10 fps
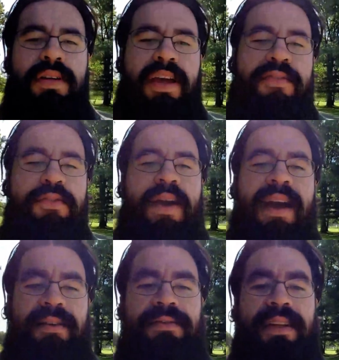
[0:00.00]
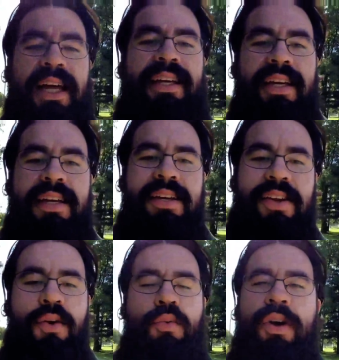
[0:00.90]
if you have
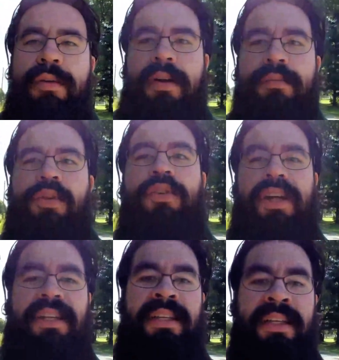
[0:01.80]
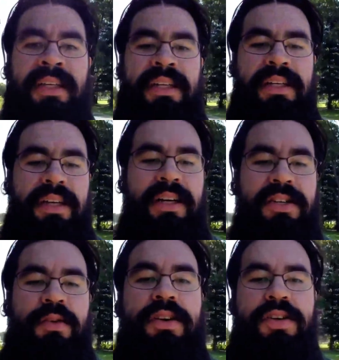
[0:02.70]
one unbroken
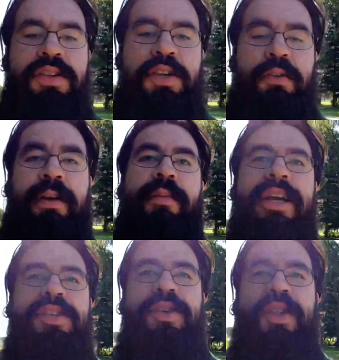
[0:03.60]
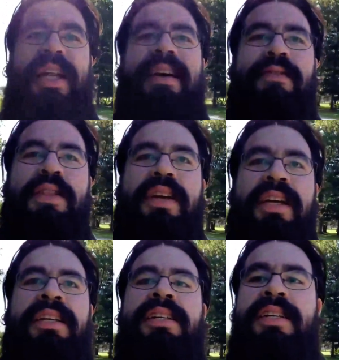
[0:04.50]
structure, then you need to make sure that
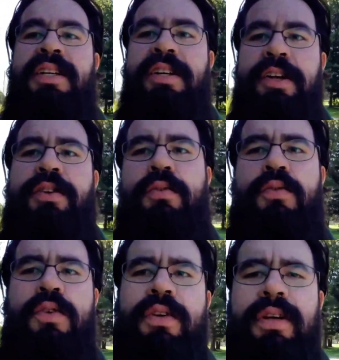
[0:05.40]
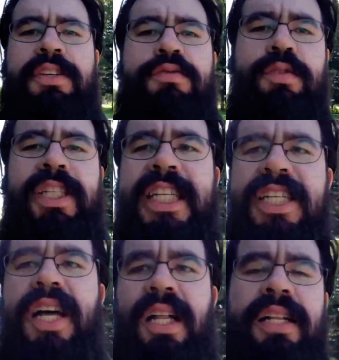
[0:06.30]
everything, is really
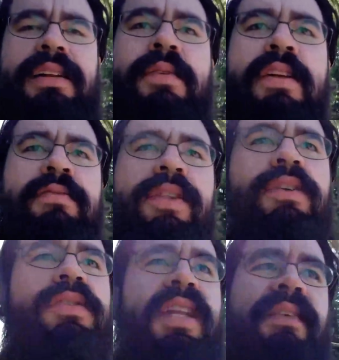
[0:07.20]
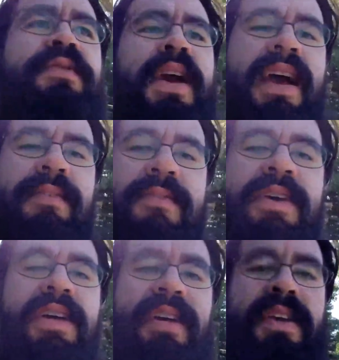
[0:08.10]
solid when it flows. And if you have,
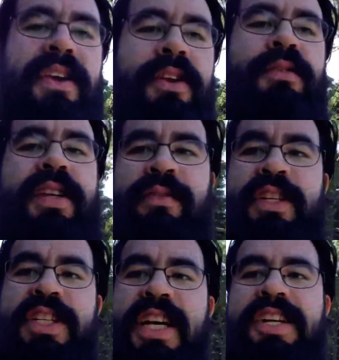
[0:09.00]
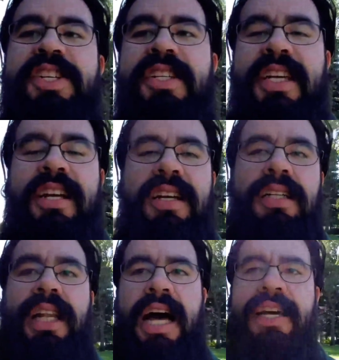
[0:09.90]
different sections like a
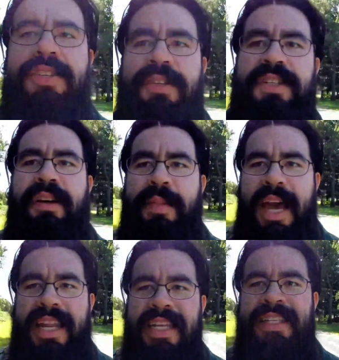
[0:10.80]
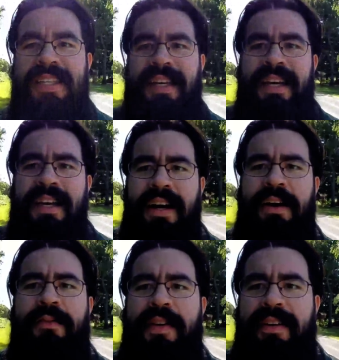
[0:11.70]
collage or subheadings
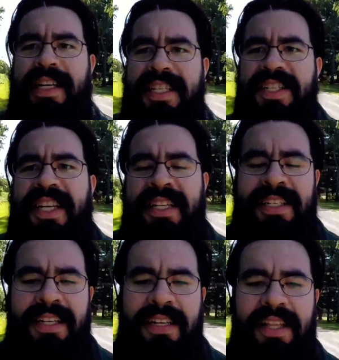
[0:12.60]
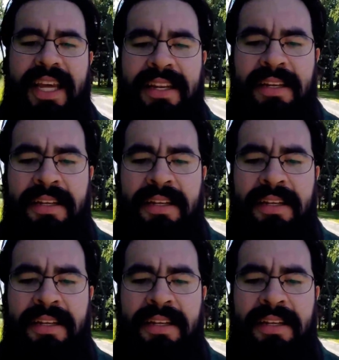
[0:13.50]
of various things, then,